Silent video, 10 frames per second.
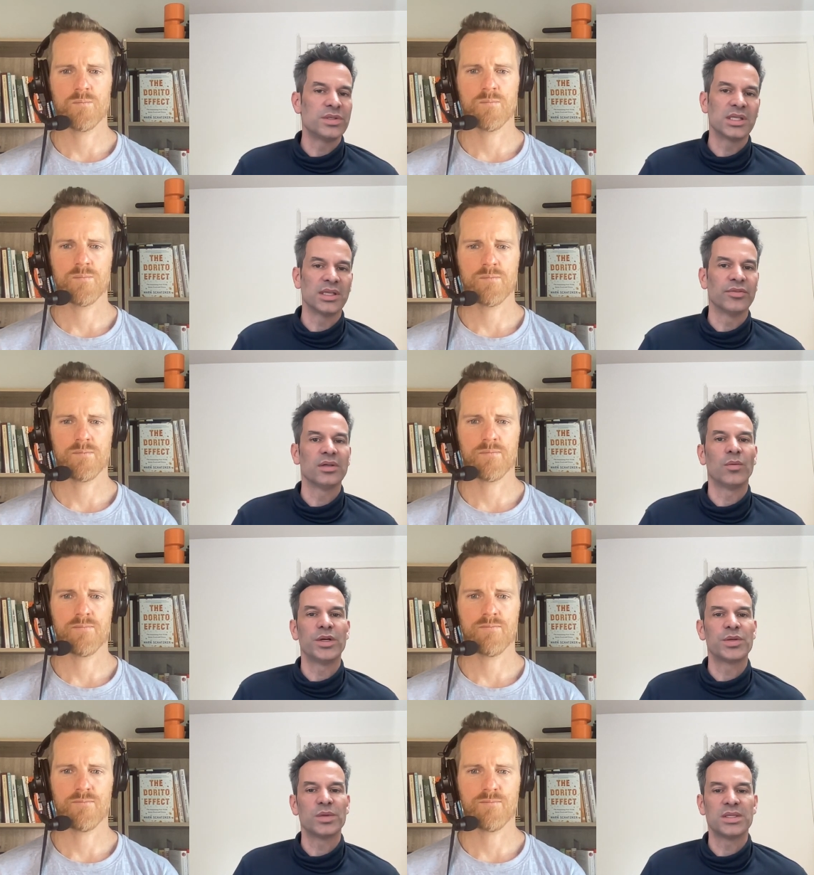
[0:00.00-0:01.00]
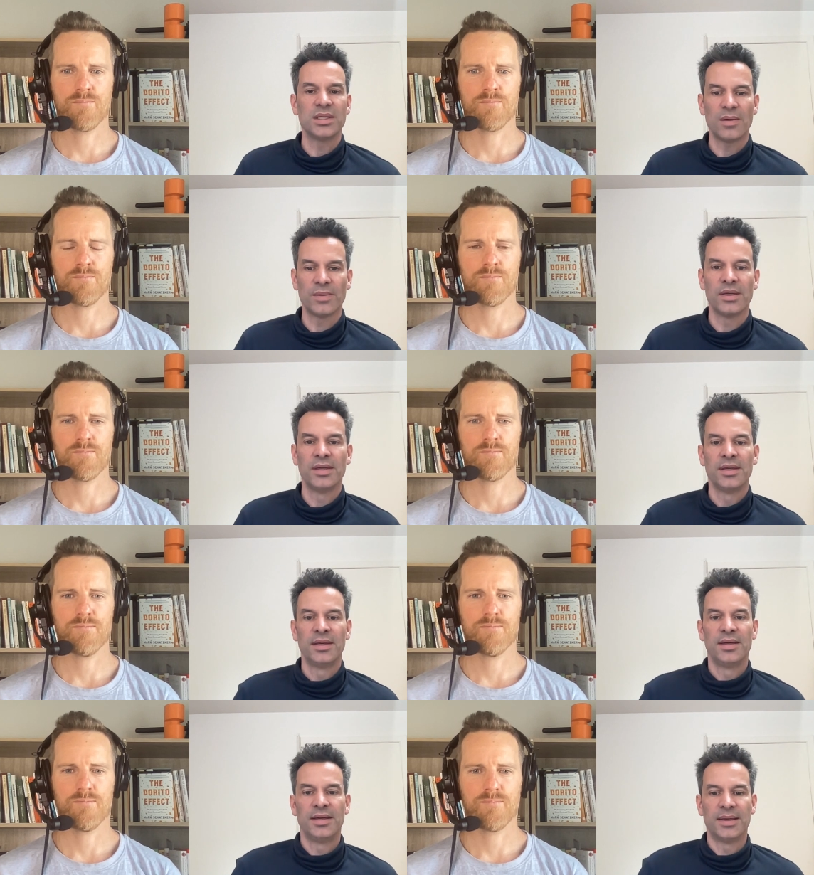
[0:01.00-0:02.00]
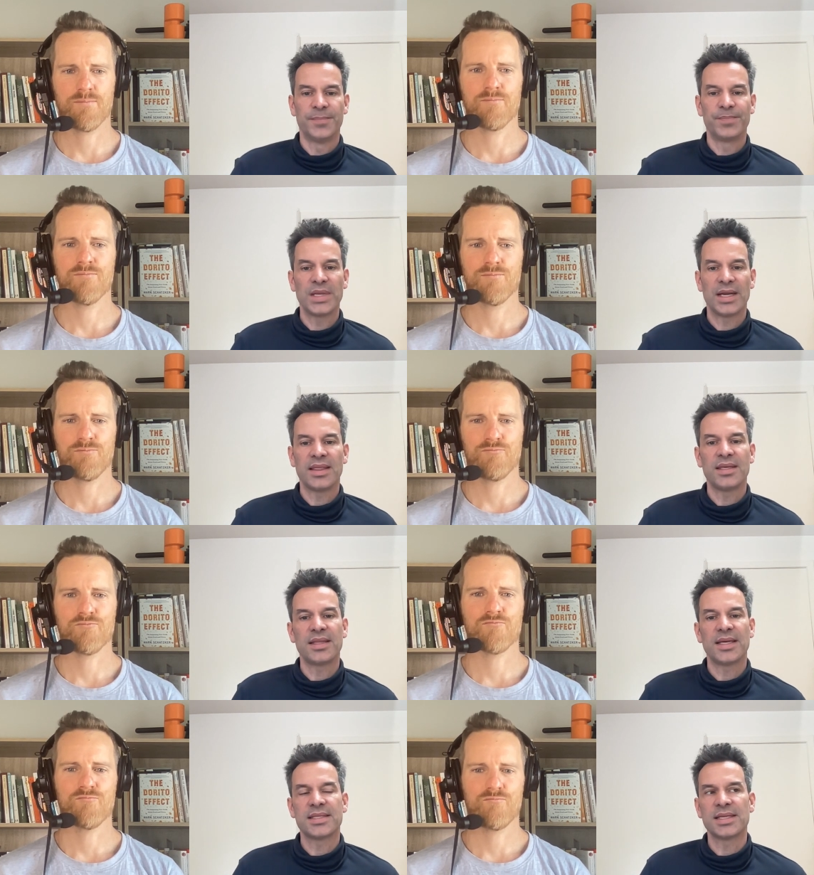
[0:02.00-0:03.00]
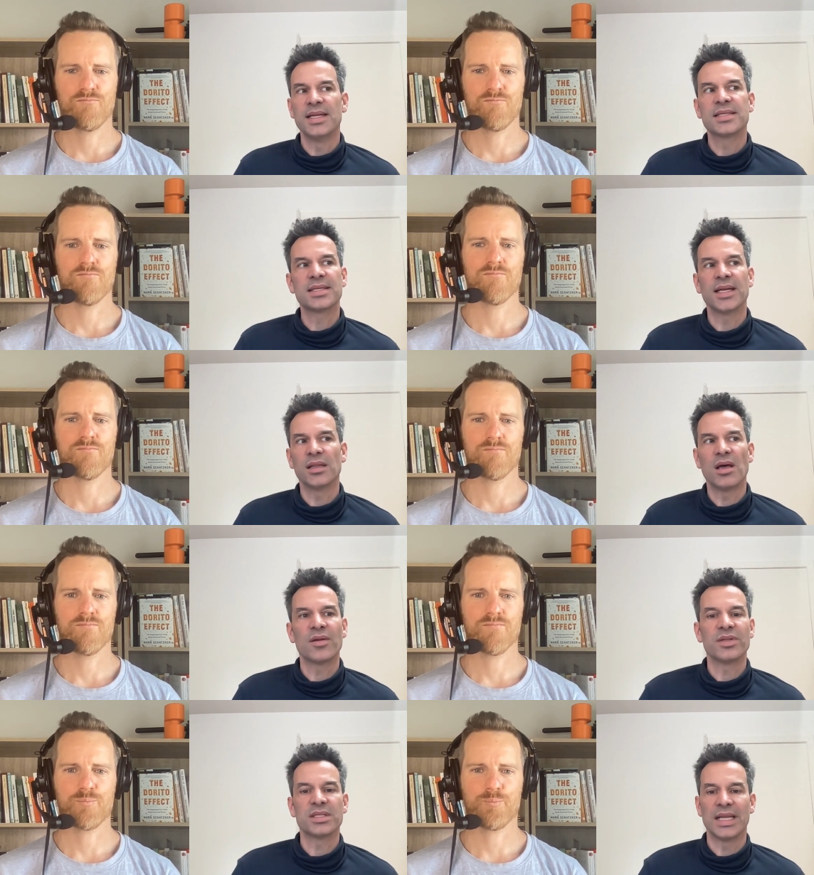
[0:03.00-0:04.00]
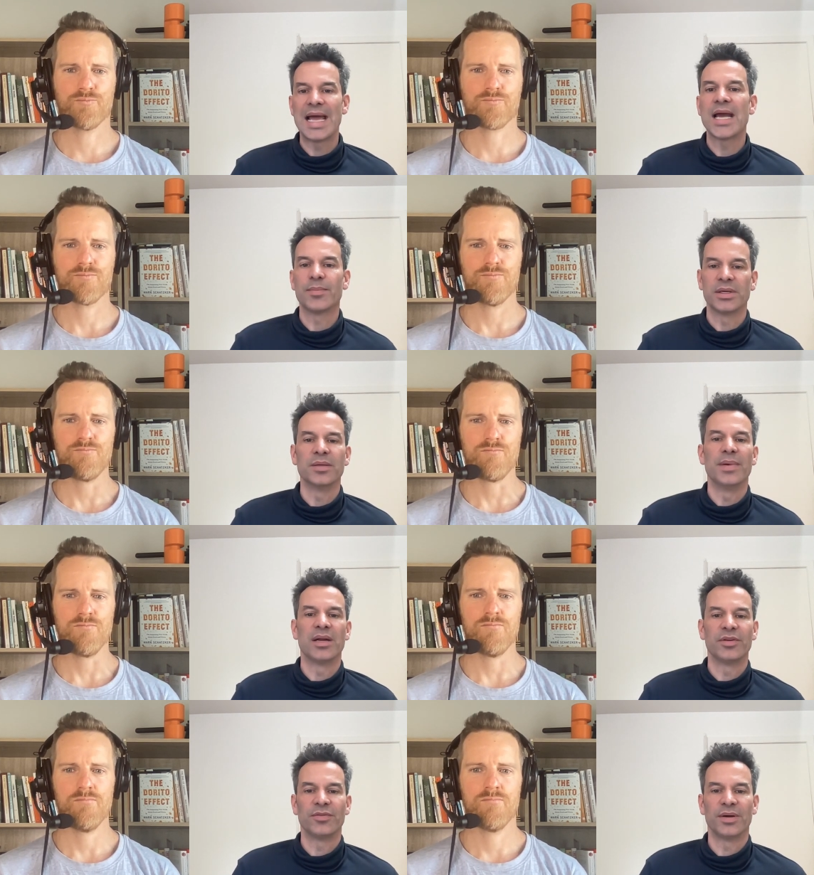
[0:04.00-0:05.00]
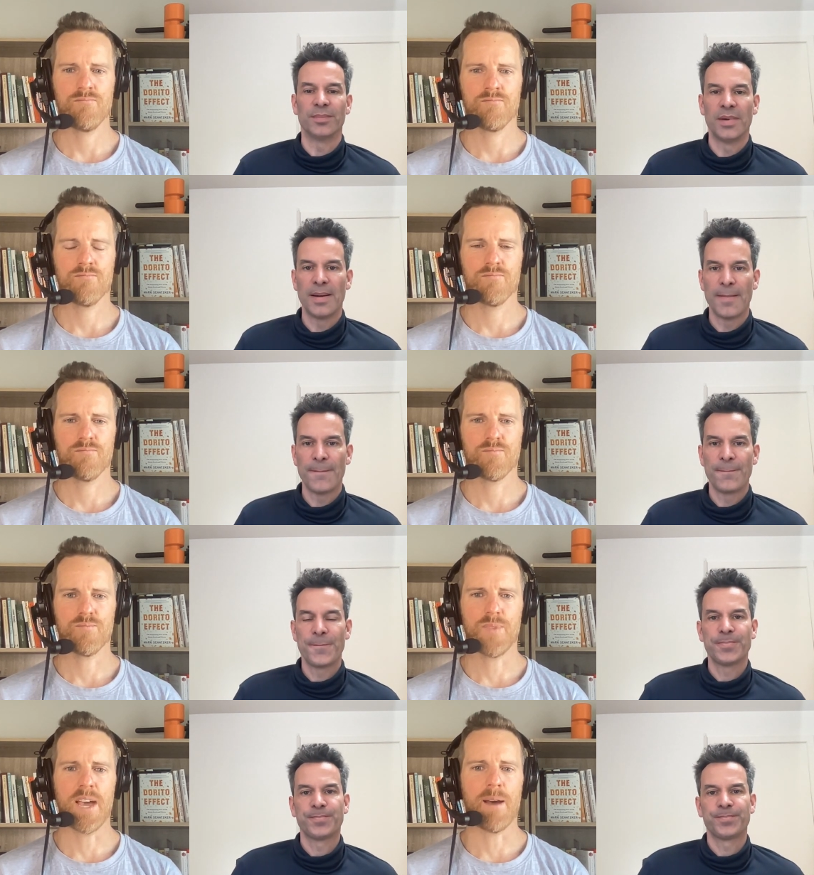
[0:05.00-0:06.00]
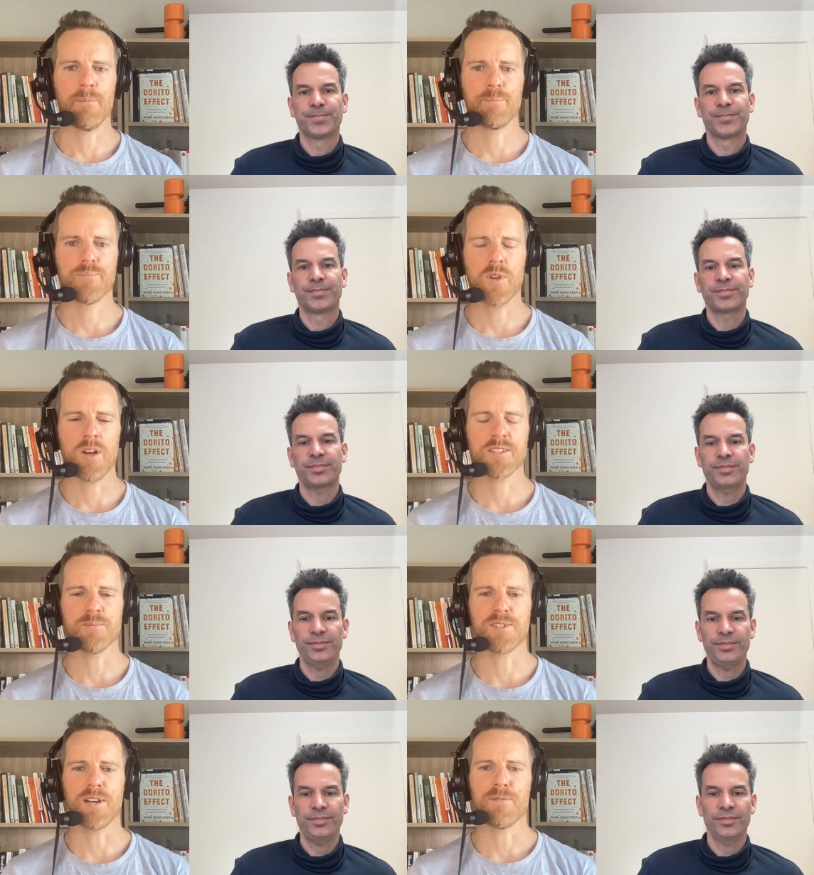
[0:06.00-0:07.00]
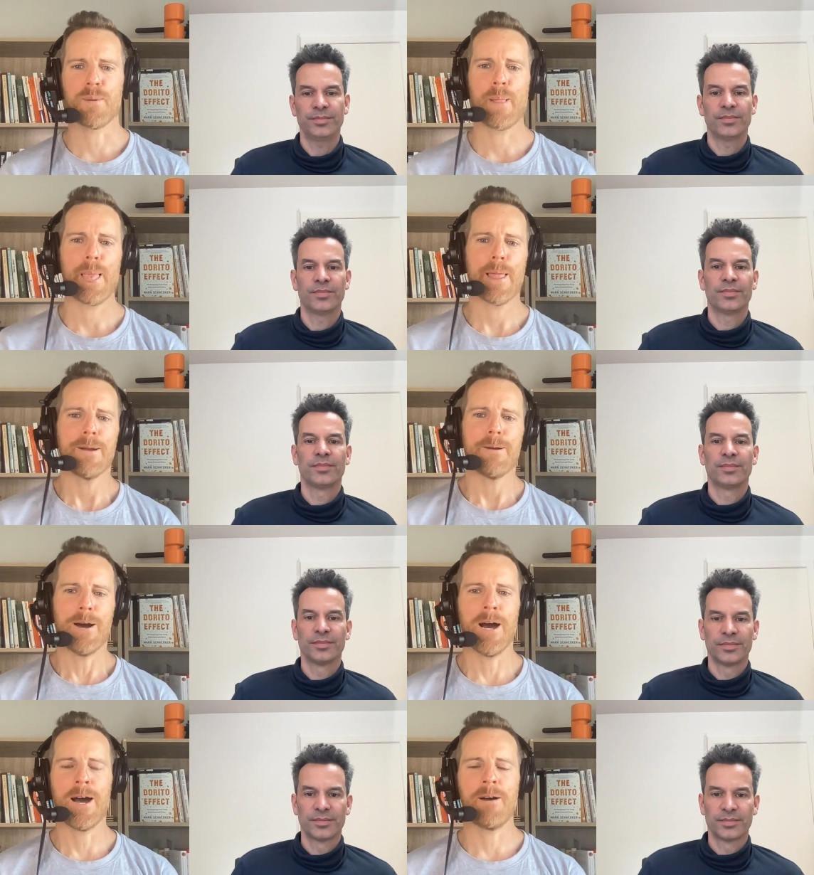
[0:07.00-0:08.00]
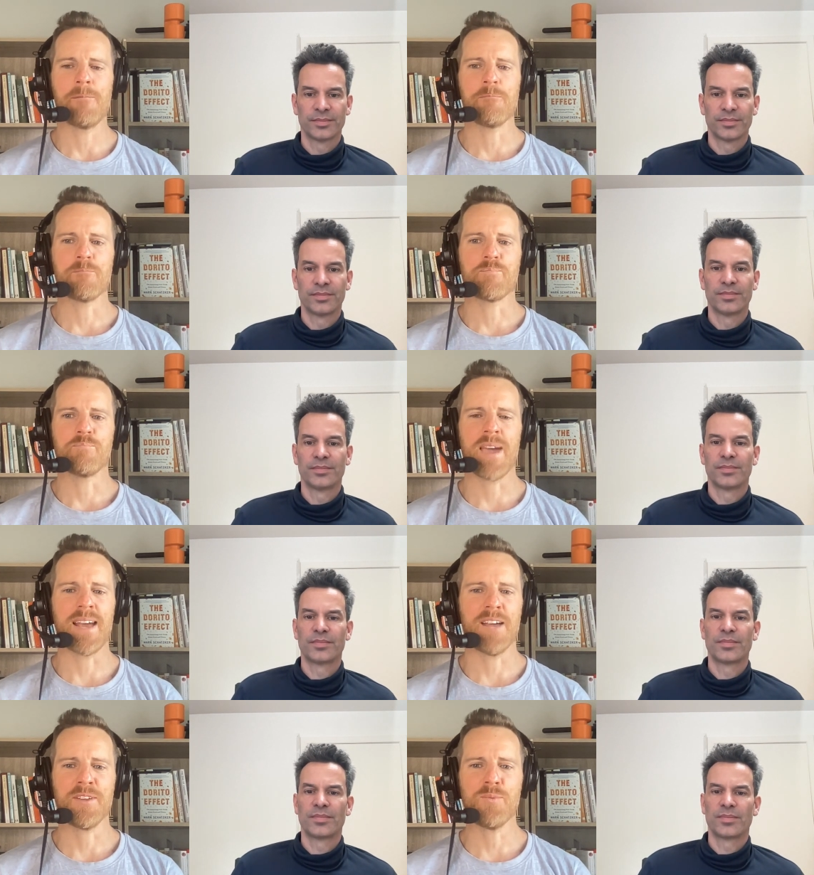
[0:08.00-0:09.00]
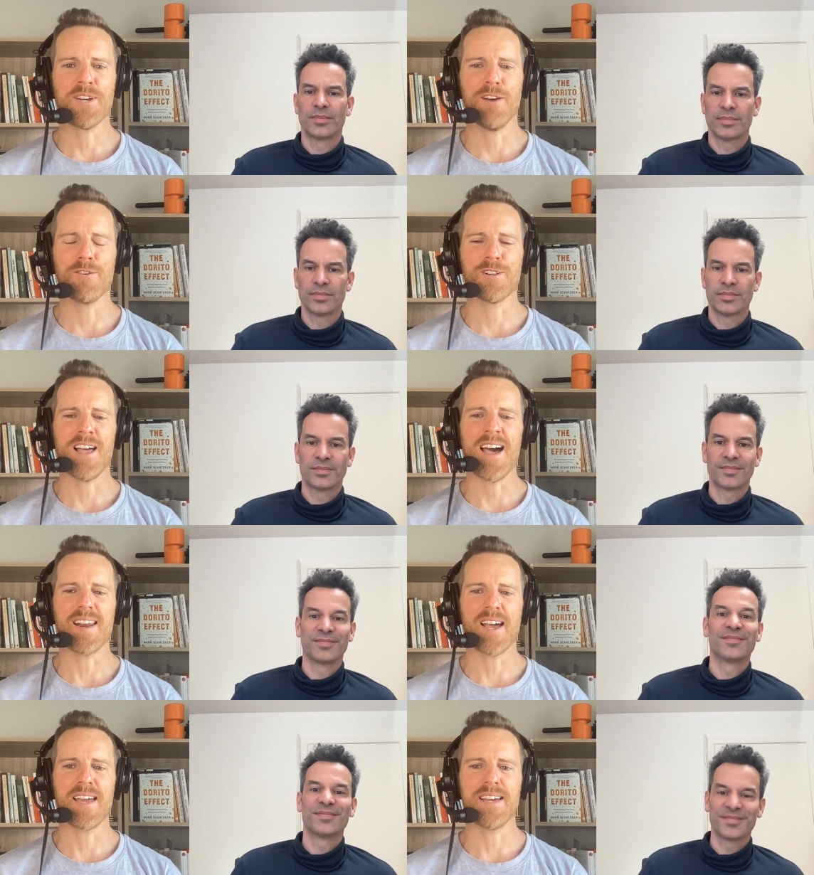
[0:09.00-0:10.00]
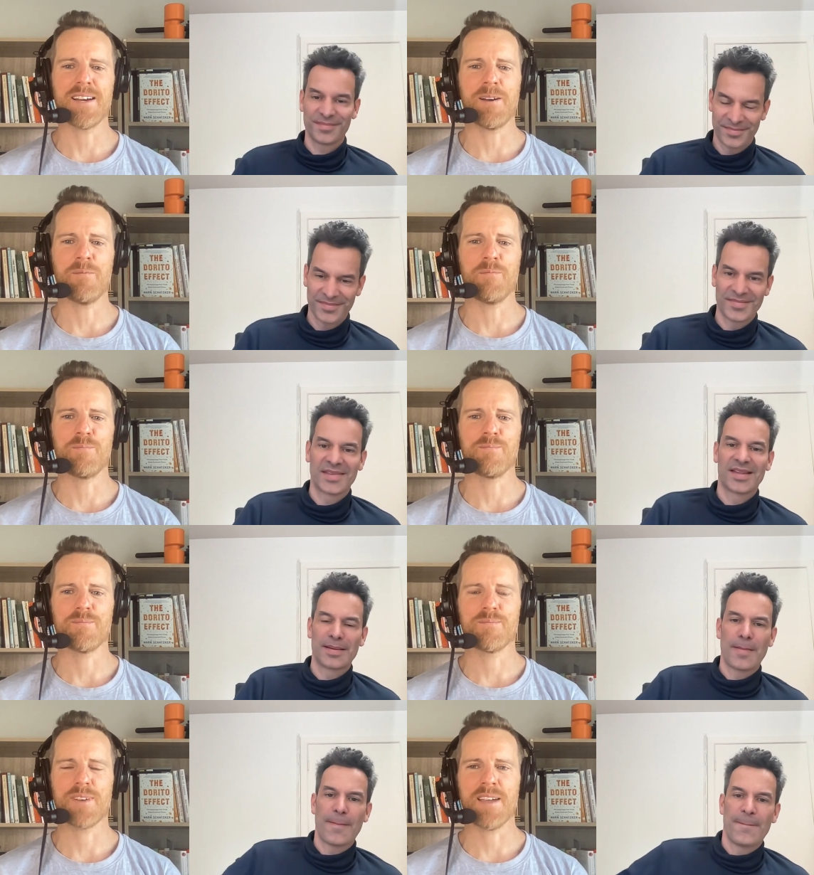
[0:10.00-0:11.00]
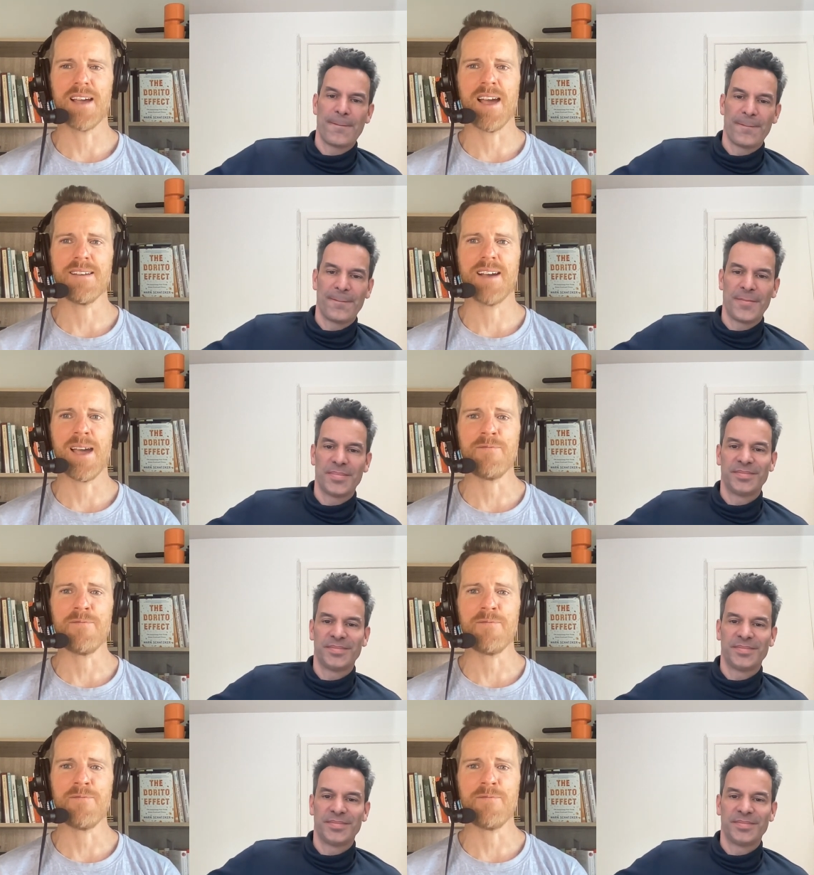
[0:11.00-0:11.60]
Speaker 1: deliver and which ones don't um, and i think that's an insight a lot of us lack but could benefit from
Speaker 2: yeah awesome stuff um, man i think we cover a lot i um I, I, I